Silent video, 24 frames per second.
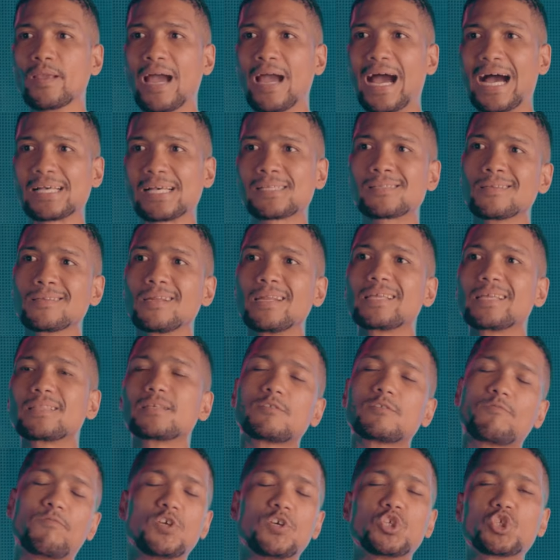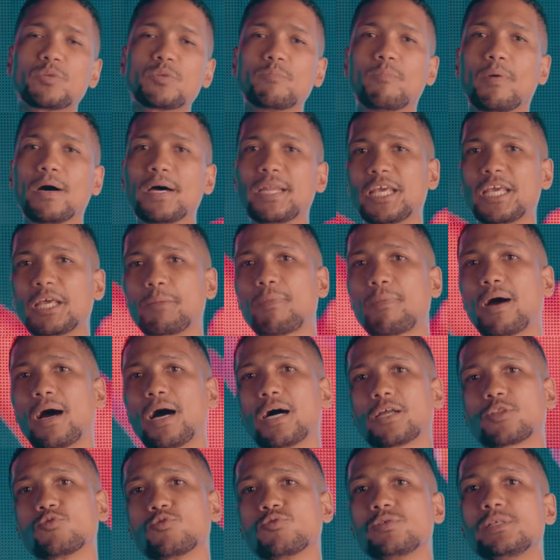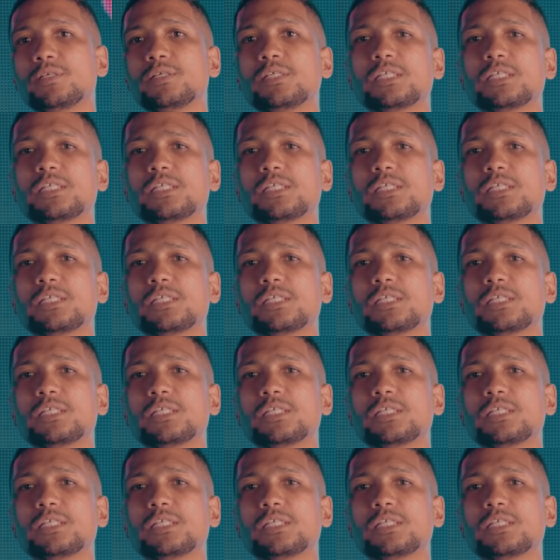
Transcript: i still had this vision burning in my heart to see